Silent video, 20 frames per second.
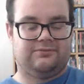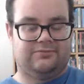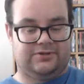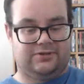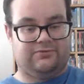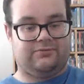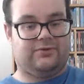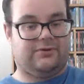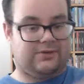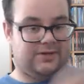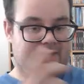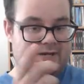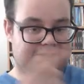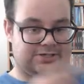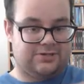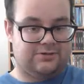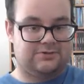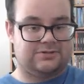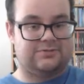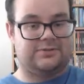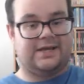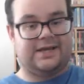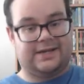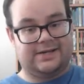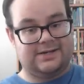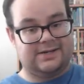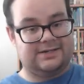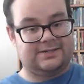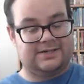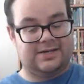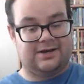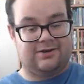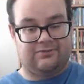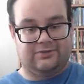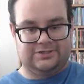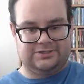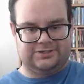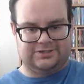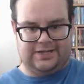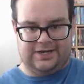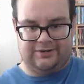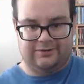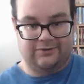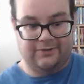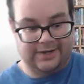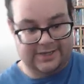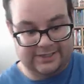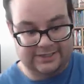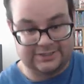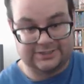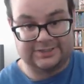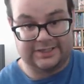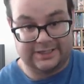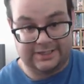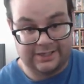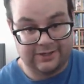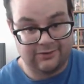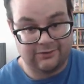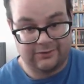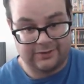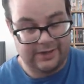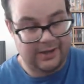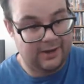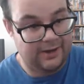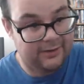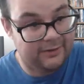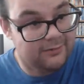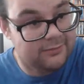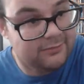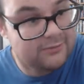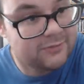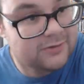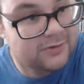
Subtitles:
but the road guy shows up that he knocked out, which, I don't know, he just didn't kill the guy.